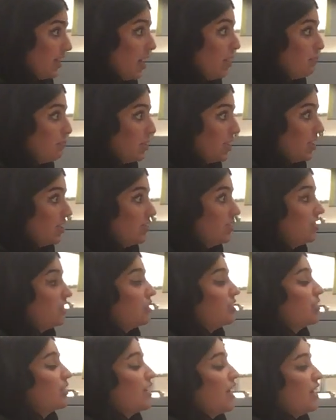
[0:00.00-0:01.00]
That means
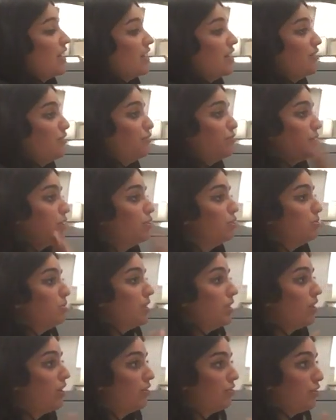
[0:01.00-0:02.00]
that if we do
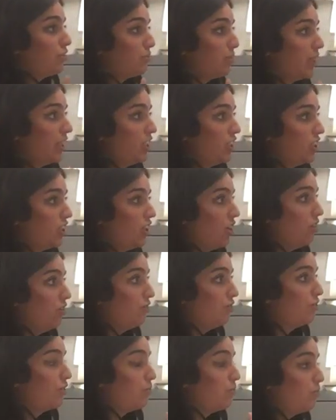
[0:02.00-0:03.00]
it of a
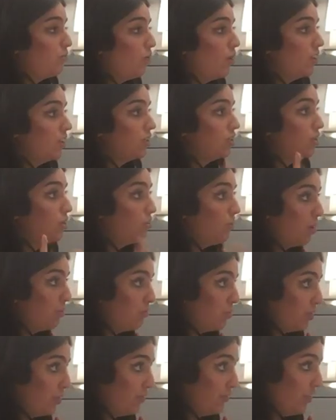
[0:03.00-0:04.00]
ratio from 1 to
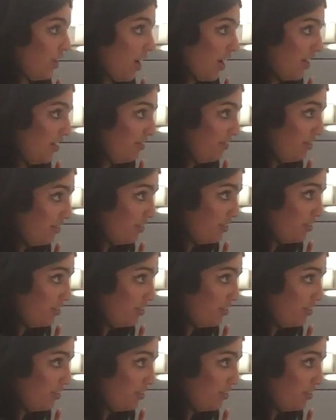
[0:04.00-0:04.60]
1.5,